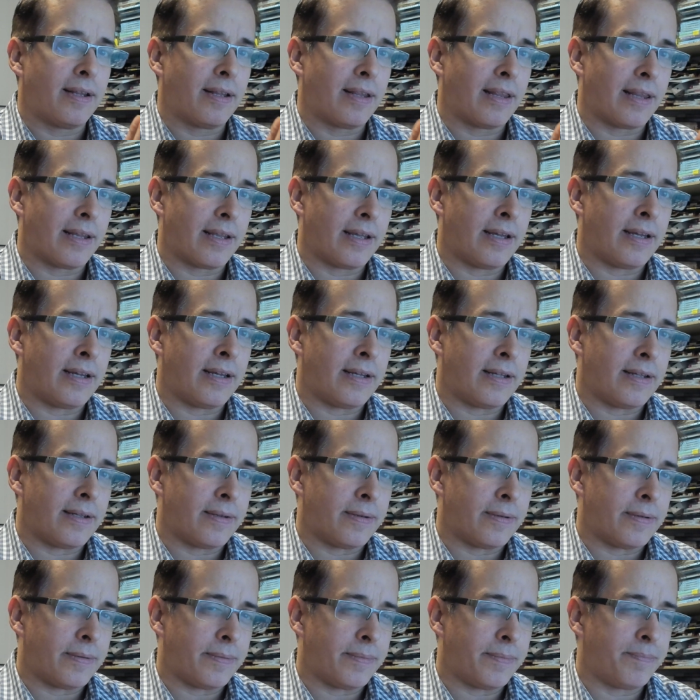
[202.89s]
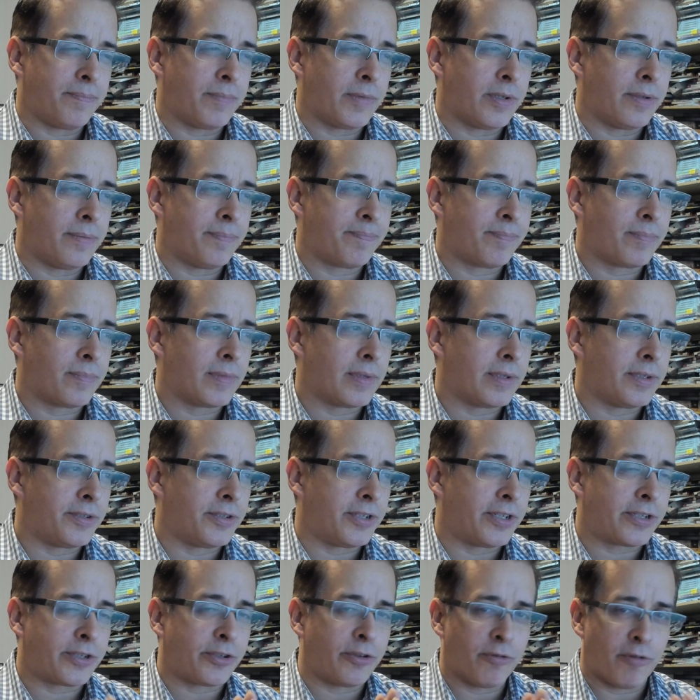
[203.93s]

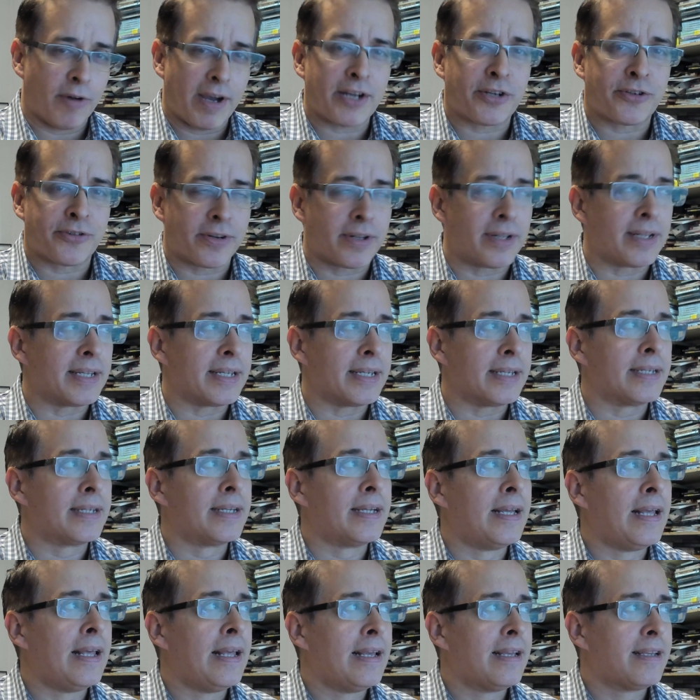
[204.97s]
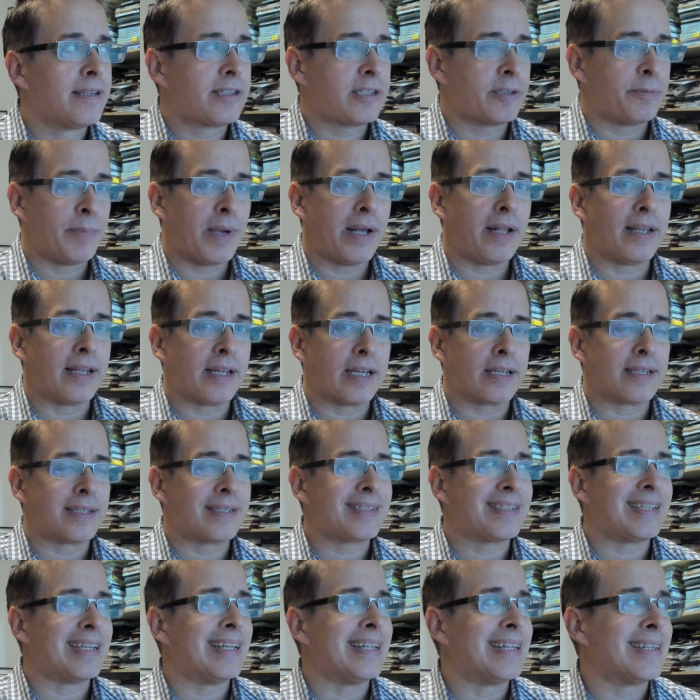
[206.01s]
just directionally smelling
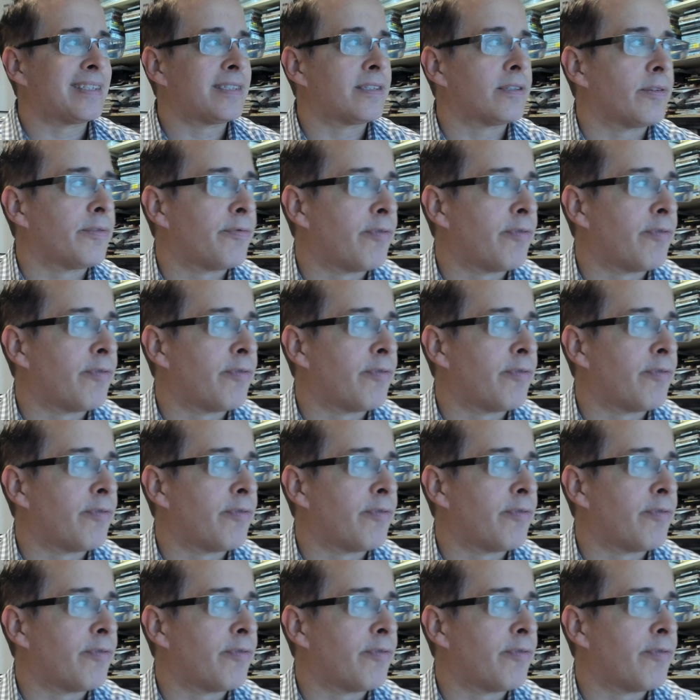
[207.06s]
scents,